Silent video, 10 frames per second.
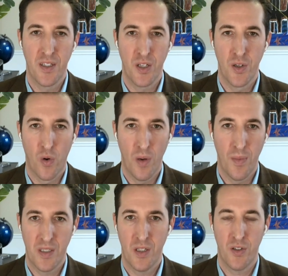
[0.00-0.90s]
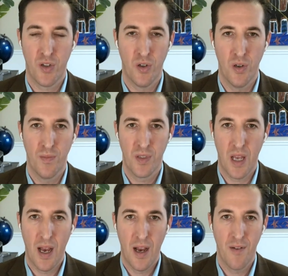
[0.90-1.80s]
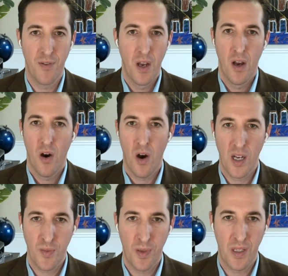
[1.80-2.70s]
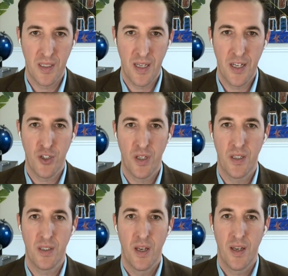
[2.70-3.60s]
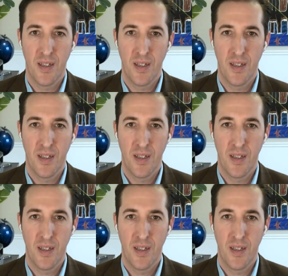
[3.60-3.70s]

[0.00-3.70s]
is enormous in terms of hospitalizations,